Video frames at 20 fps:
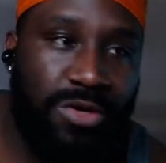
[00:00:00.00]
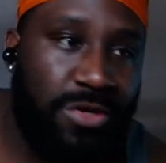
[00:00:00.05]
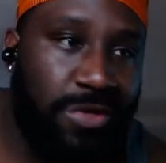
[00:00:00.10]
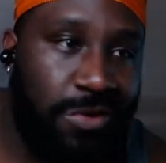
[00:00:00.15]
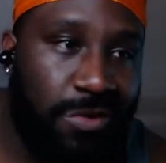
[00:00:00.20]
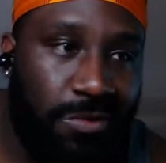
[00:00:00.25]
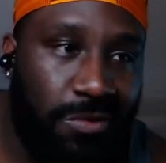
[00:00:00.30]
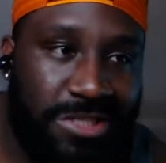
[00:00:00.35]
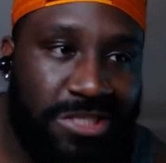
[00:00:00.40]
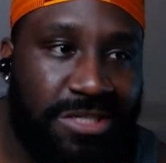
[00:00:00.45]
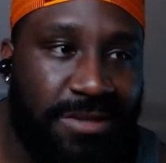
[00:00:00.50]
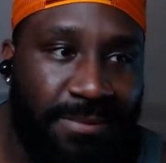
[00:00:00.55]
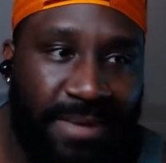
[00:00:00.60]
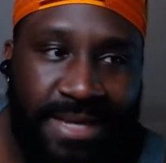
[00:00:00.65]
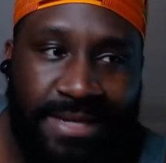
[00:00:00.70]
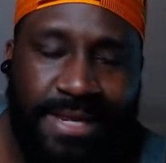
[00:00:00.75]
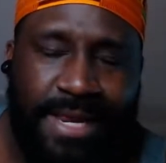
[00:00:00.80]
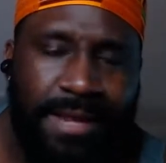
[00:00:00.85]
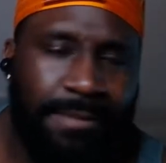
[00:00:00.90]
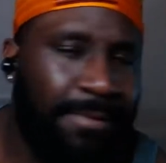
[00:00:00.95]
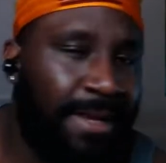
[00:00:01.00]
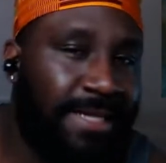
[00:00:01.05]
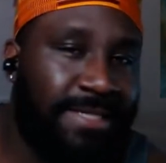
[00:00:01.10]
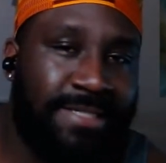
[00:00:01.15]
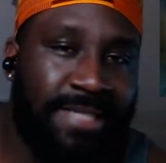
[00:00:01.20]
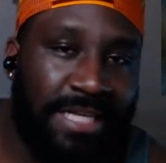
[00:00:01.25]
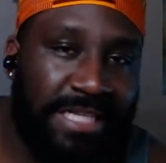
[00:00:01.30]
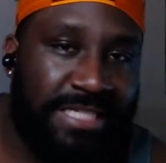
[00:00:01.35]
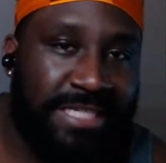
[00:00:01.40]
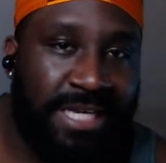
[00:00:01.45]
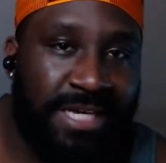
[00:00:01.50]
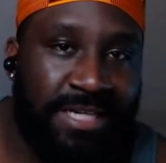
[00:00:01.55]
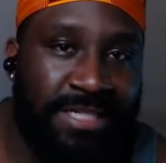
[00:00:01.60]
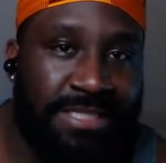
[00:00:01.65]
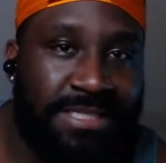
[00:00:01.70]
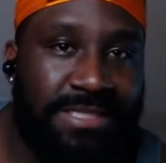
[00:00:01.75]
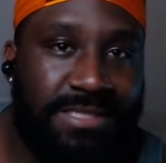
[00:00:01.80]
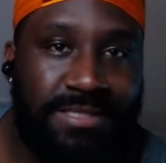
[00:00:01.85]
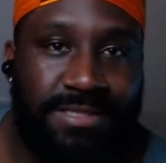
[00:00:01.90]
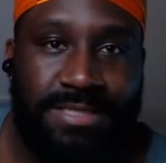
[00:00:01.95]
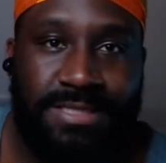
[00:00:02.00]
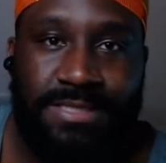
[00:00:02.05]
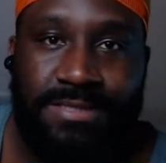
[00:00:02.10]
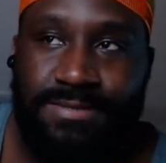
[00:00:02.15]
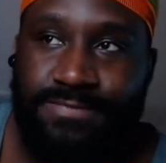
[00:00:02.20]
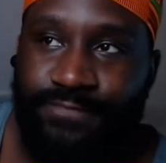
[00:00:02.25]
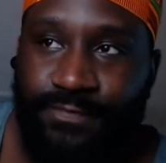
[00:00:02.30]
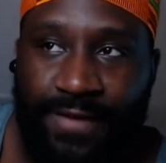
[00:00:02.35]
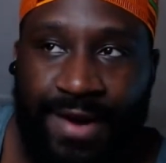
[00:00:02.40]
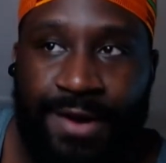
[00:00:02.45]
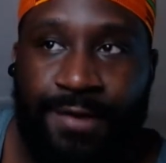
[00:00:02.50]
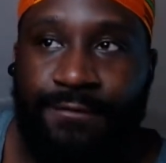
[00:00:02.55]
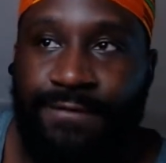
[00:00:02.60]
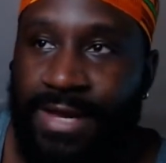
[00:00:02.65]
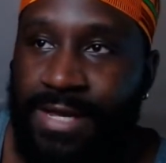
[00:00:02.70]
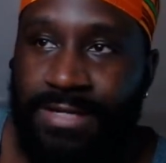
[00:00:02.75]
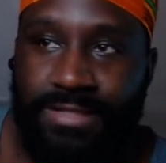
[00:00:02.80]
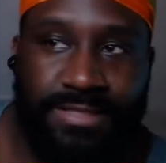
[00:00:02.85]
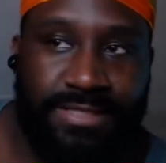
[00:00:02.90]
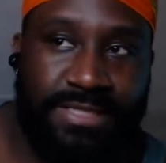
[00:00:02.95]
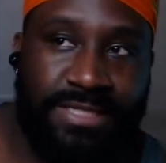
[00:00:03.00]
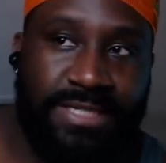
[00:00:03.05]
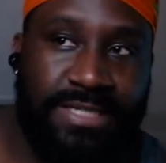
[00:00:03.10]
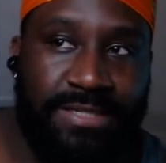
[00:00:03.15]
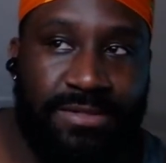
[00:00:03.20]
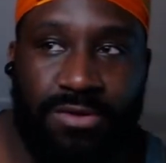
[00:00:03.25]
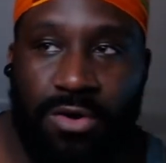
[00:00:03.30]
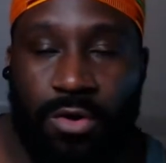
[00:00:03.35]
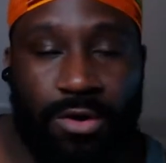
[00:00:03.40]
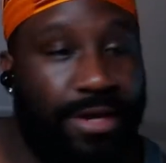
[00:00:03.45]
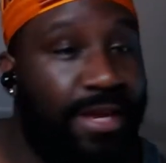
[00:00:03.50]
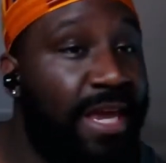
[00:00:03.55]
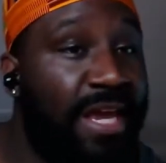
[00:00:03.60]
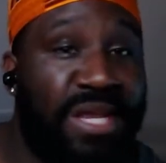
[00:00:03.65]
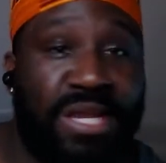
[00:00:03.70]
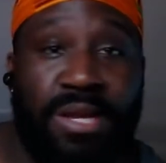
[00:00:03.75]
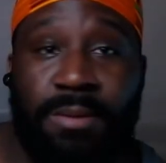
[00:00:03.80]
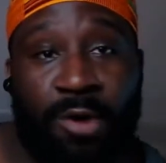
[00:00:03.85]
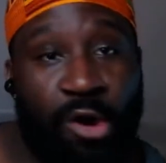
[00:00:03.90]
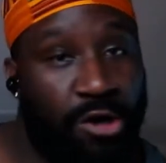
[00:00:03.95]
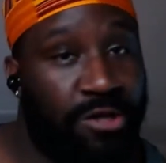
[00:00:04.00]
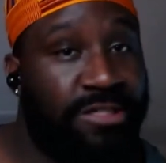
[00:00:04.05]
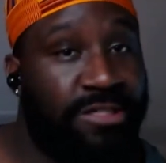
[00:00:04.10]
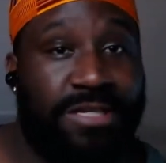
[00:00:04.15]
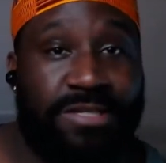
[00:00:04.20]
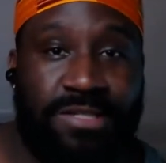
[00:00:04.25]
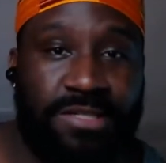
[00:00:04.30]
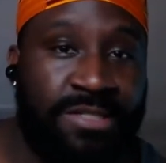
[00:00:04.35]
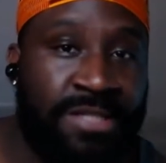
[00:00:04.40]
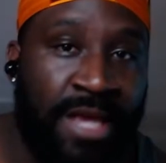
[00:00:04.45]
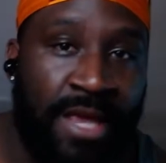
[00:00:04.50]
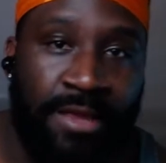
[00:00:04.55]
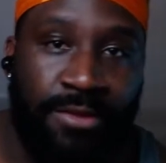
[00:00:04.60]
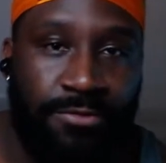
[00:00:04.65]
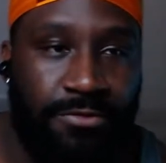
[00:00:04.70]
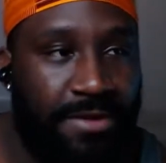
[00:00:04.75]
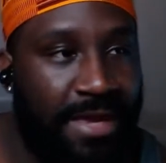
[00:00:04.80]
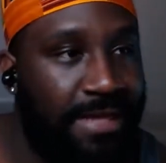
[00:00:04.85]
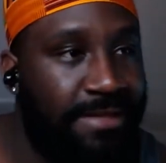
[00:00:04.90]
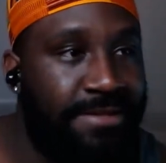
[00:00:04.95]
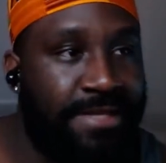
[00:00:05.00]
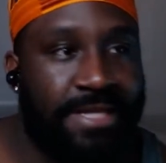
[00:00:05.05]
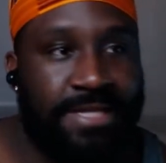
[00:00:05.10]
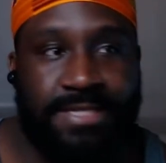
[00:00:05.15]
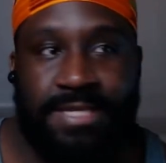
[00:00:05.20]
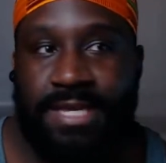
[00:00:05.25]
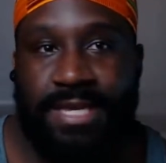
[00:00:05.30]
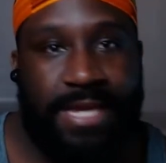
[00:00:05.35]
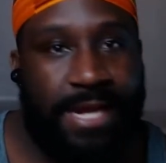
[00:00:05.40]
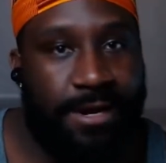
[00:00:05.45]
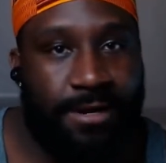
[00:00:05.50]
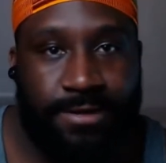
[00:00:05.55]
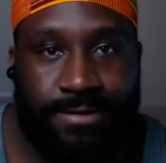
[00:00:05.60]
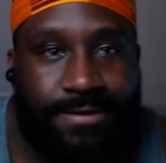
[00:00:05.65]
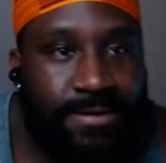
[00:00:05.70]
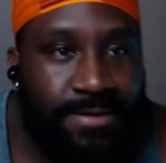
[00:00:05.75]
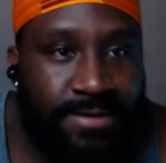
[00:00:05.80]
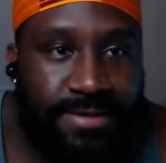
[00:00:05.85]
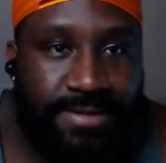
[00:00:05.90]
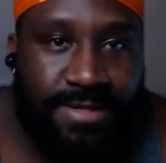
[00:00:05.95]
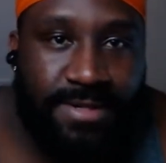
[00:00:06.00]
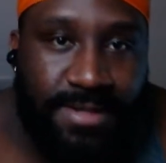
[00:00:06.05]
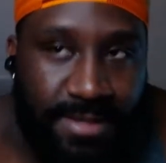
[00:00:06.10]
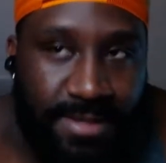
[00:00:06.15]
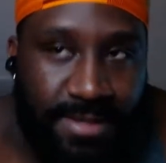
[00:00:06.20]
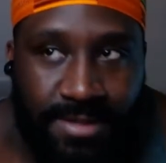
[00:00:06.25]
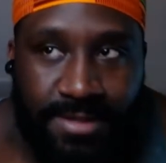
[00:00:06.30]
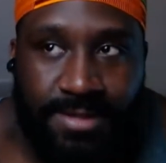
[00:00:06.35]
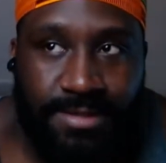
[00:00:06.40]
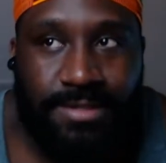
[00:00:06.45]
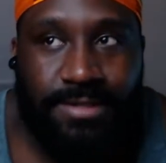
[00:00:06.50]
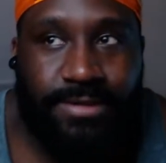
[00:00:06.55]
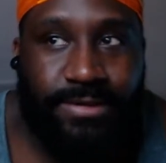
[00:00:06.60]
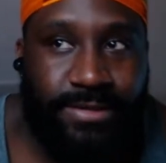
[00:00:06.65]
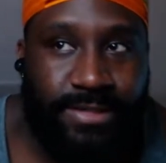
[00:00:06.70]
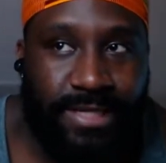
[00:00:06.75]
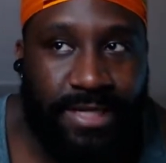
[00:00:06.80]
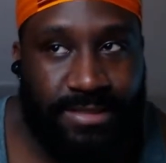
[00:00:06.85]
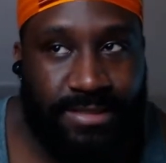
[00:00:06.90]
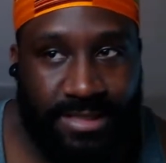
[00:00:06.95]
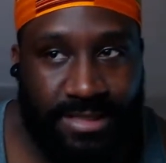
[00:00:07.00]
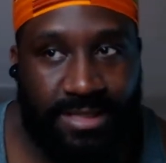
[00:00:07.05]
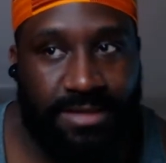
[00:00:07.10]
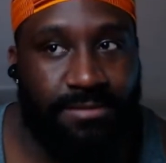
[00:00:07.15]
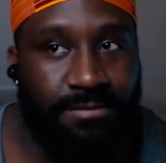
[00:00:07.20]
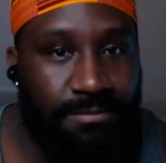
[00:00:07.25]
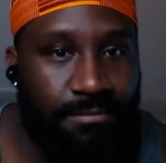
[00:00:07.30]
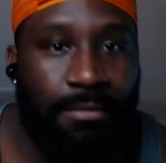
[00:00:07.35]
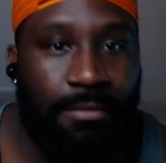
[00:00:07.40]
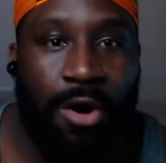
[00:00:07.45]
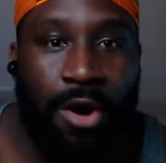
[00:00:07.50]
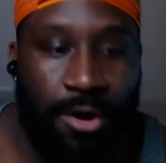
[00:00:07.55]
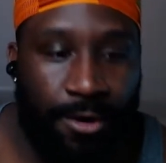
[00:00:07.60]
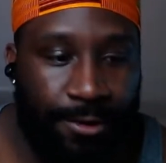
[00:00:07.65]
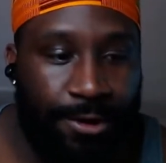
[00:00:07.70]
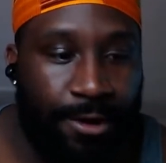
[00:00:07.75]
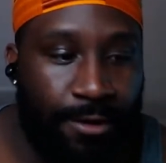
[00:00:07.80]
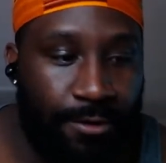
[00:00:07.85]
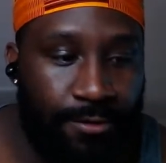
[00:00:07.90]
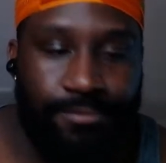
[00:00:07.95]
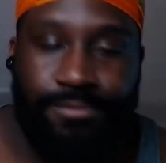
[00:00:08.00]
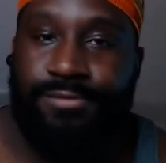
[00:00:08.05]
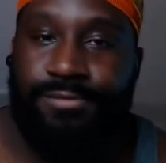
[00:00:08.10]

which to me didn't make sense, because Final Fantasy or Kingdom Hearts, as I said. You got Disney characters, Disney, Mario.